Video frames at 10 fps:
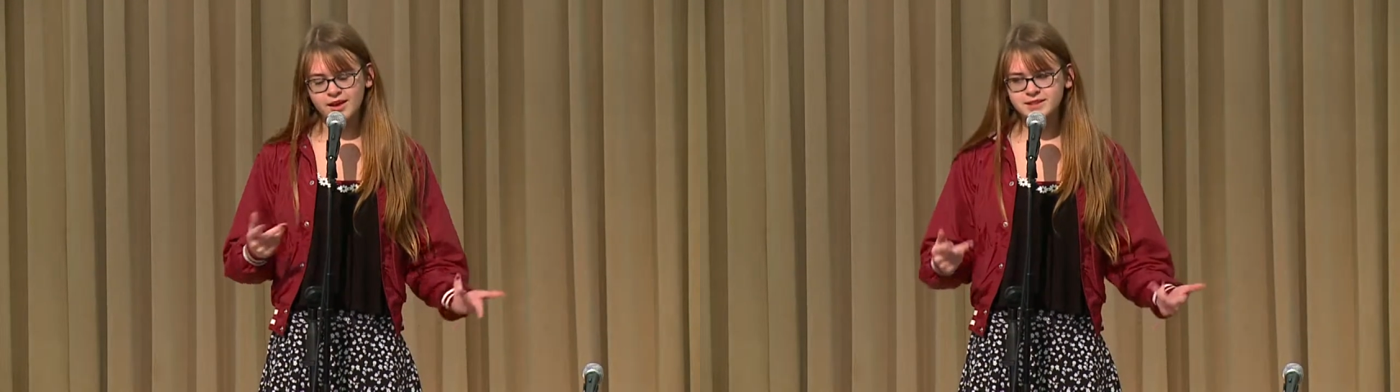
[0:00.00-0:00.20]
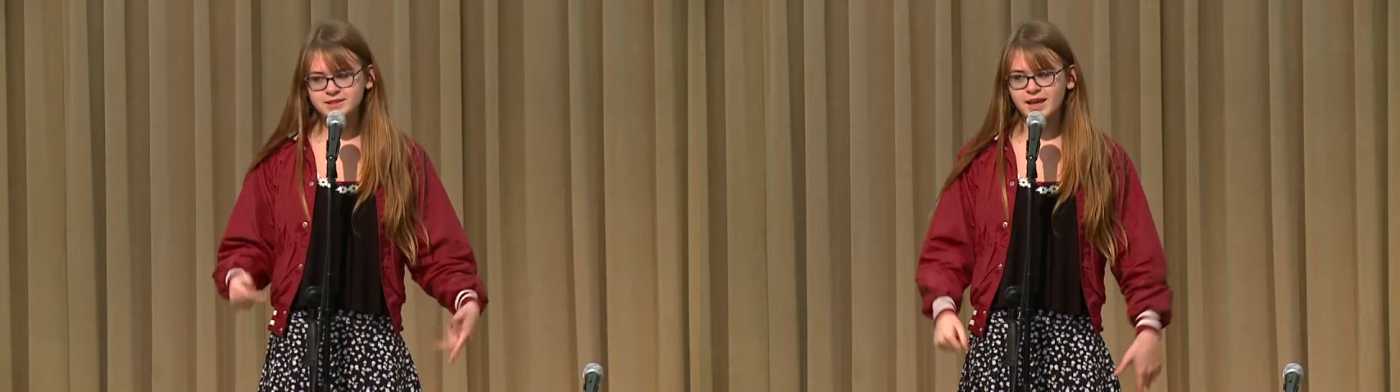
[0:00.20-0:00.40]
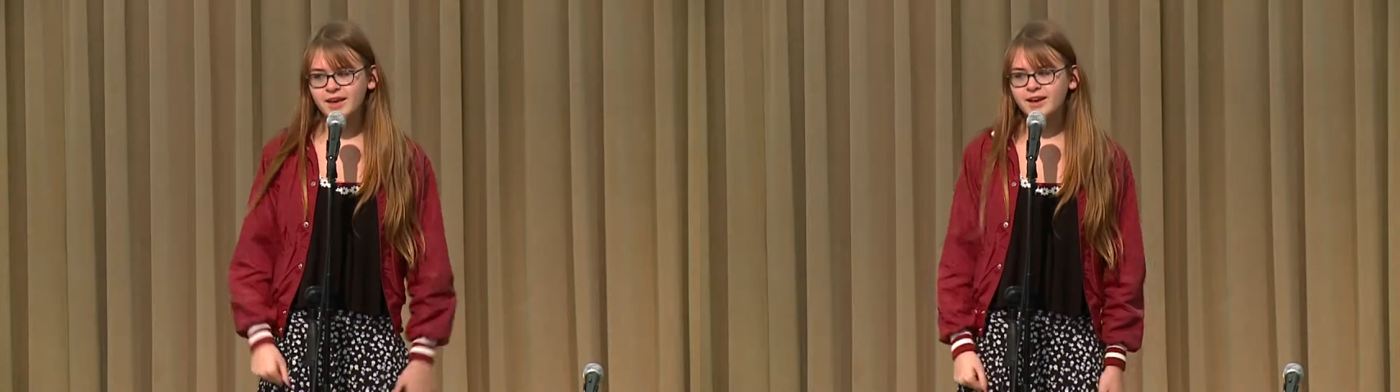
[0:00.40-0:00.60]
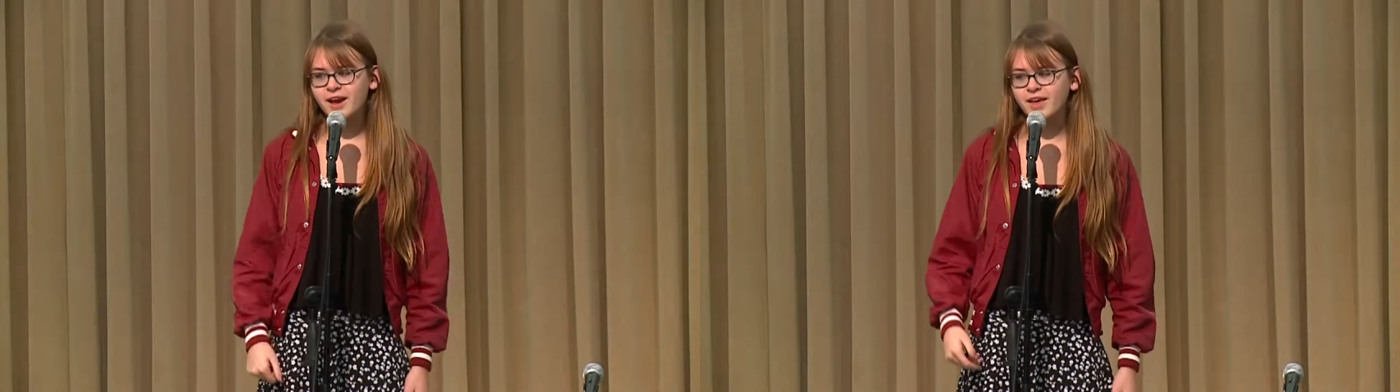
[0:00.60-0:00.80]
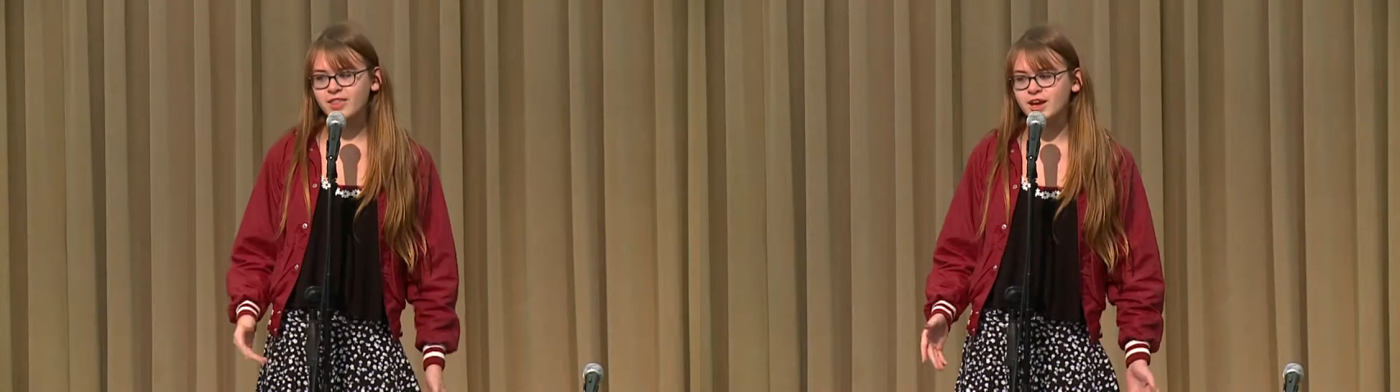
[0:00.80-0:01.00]
Instead,
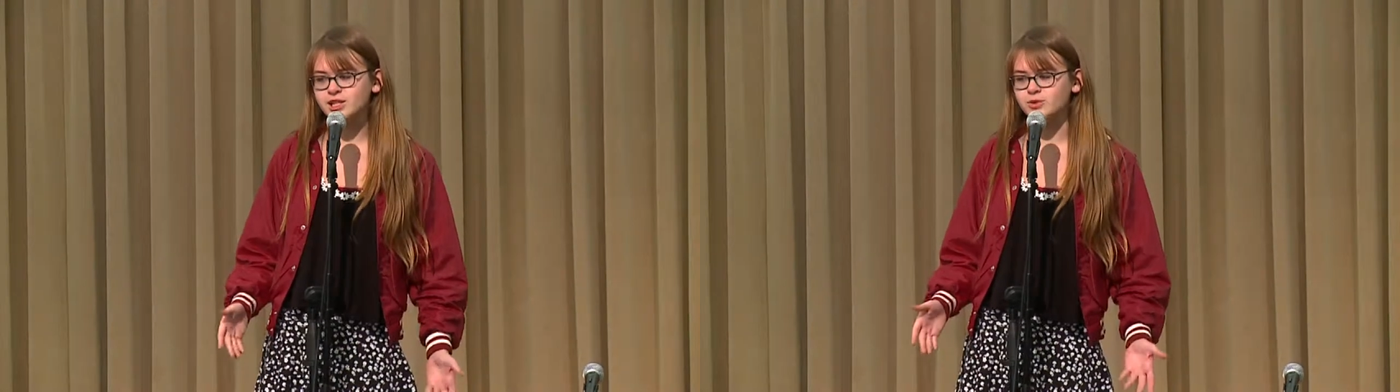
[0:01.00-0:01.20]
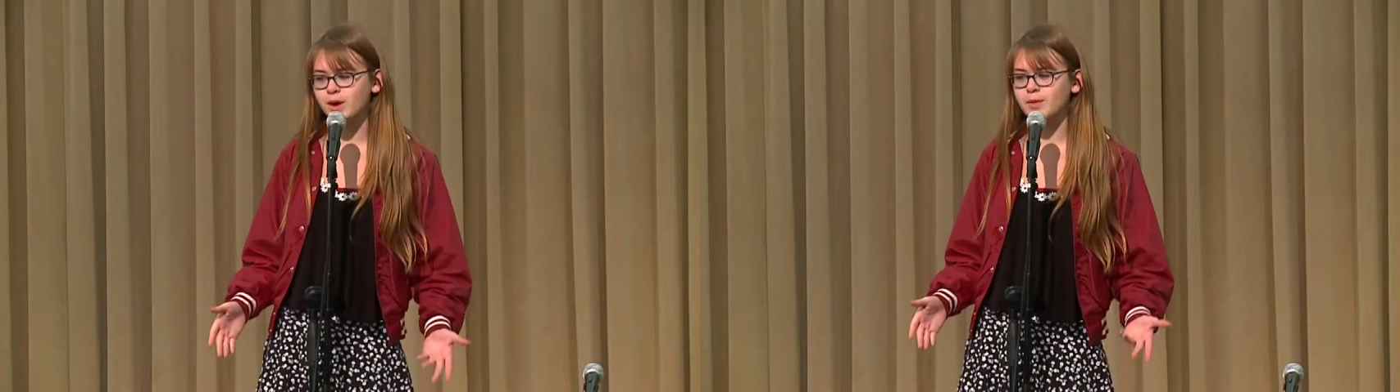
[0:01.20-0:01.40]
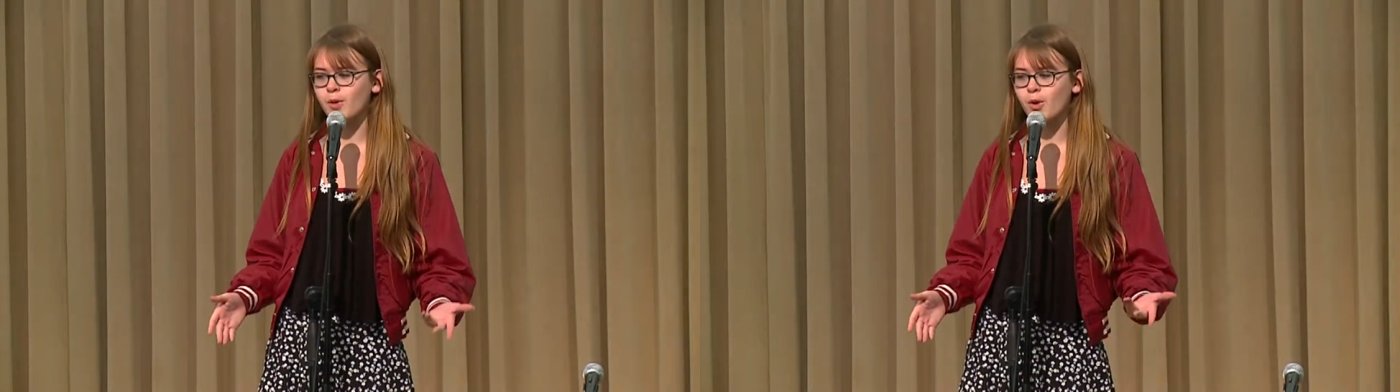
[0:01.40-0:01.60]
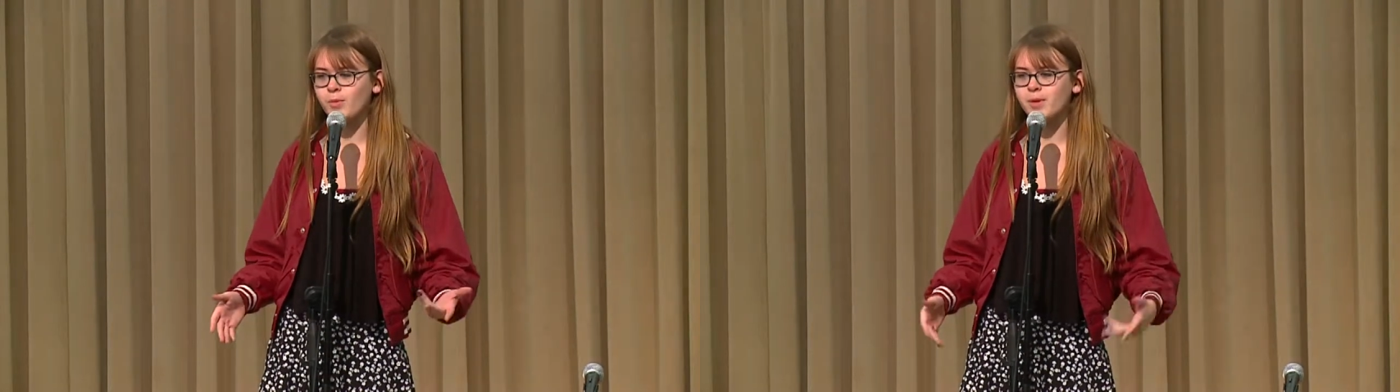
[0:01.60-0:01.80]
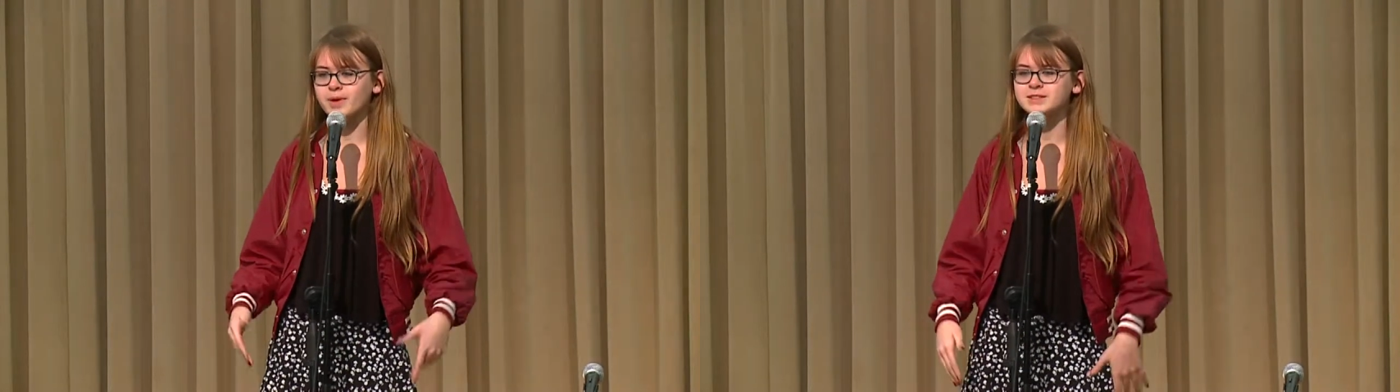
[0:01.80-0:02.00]
I think I should write a
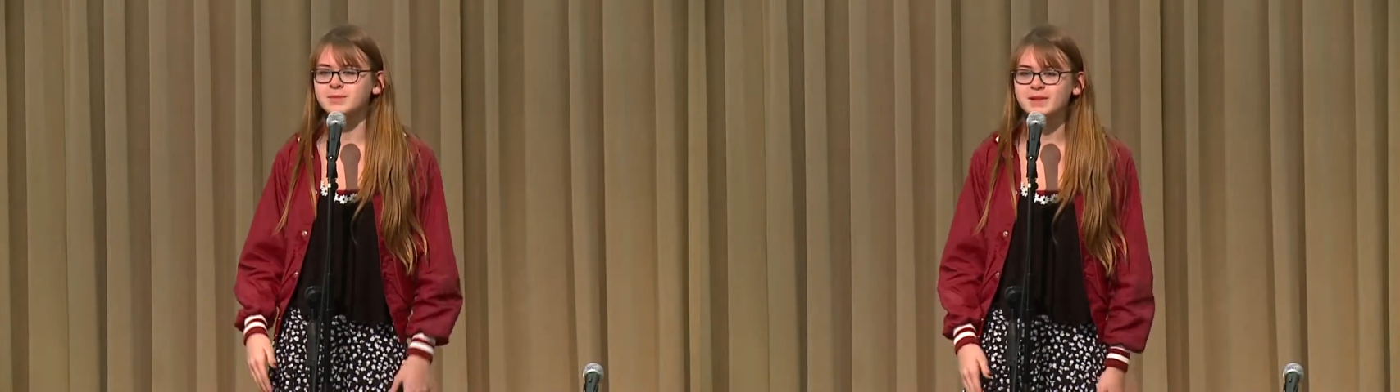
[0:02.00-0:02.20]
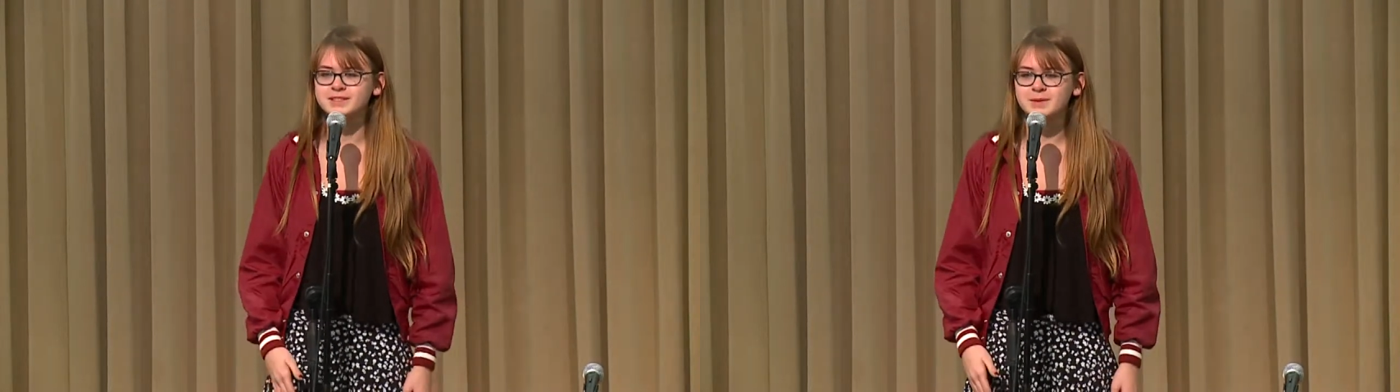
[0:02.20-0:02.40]
poem about something